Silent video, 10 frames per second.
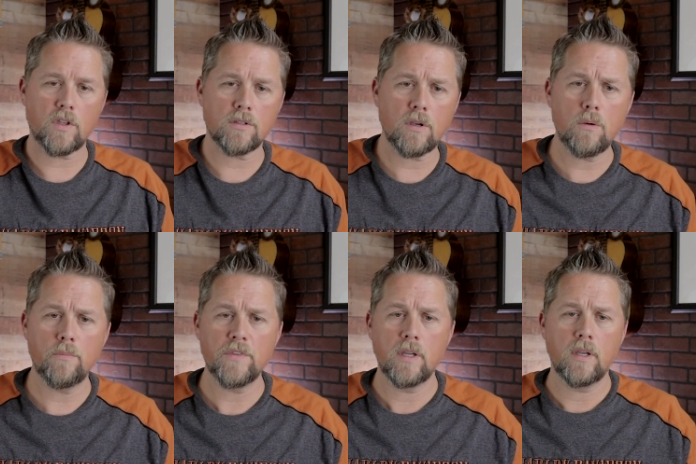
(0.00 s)

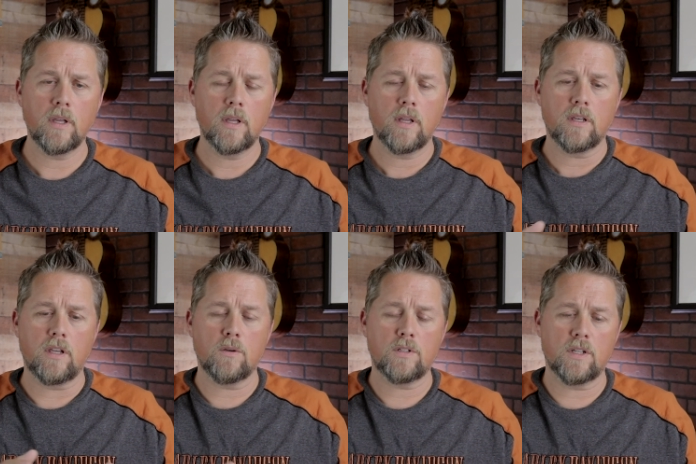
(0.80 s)
So
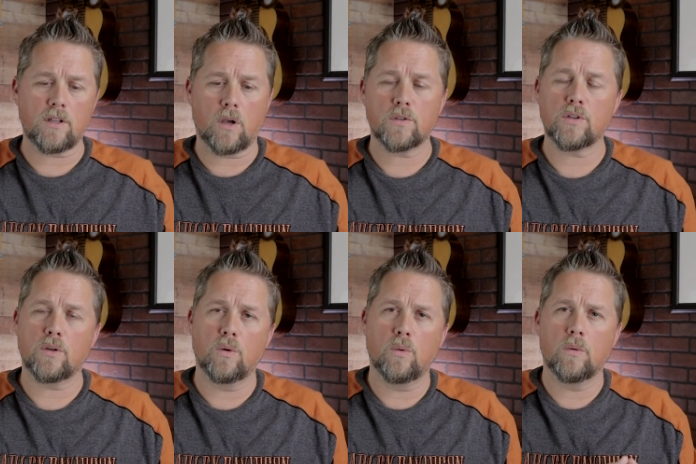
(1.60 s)
Yoast is
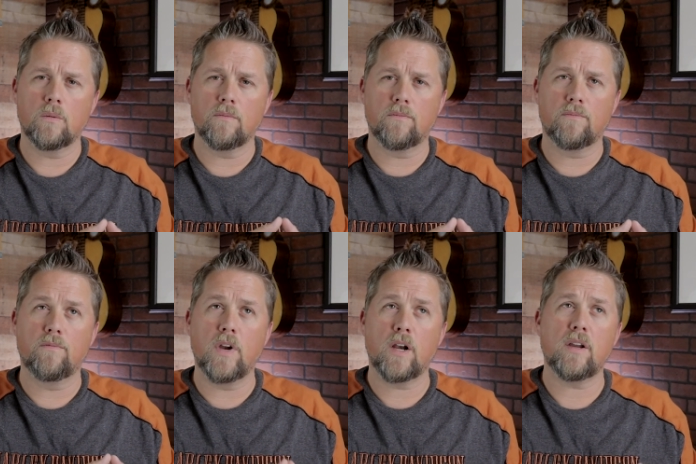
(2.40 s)
also
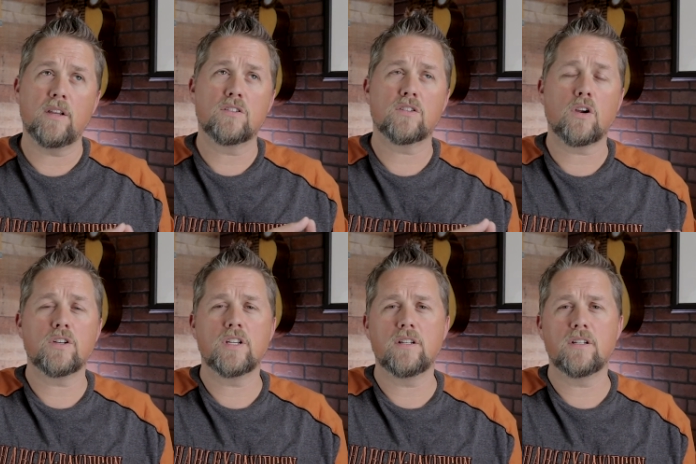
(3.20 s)
very
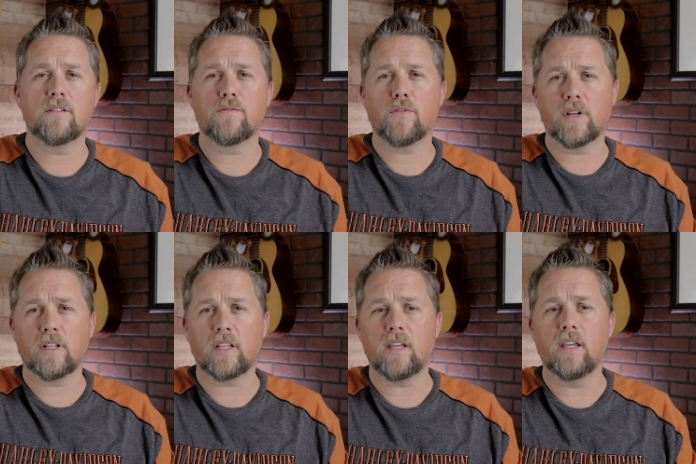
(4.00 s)
search engine
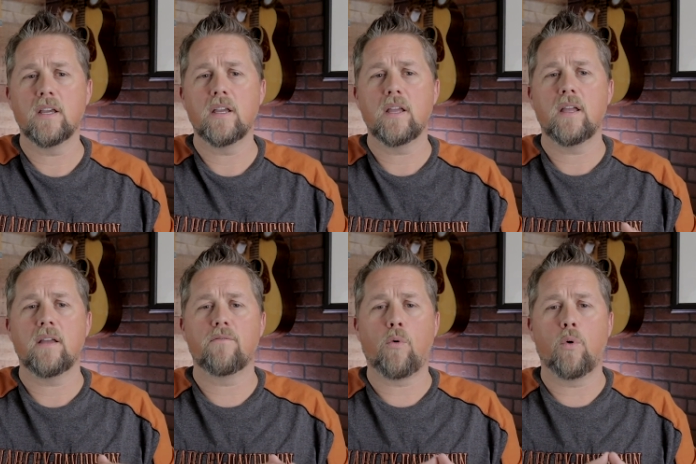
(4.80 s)
friendly
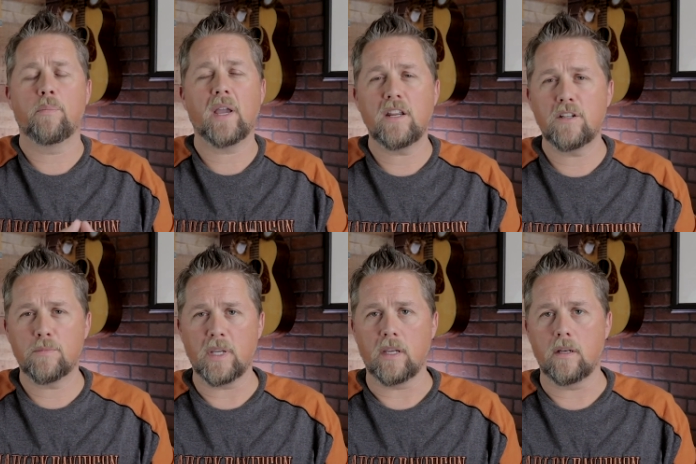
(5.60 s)
for page
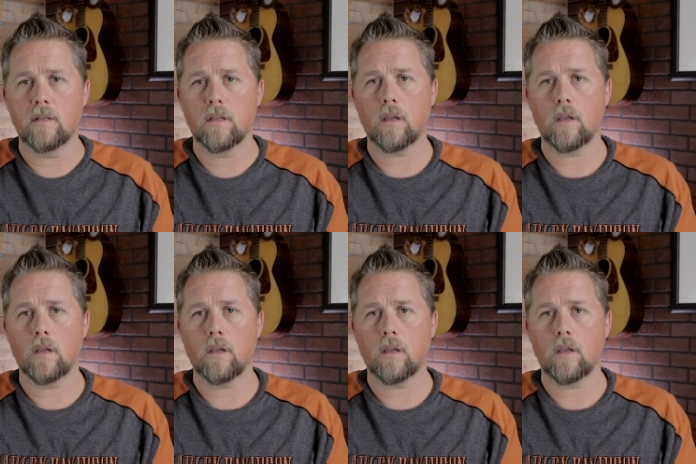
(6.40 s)
speed.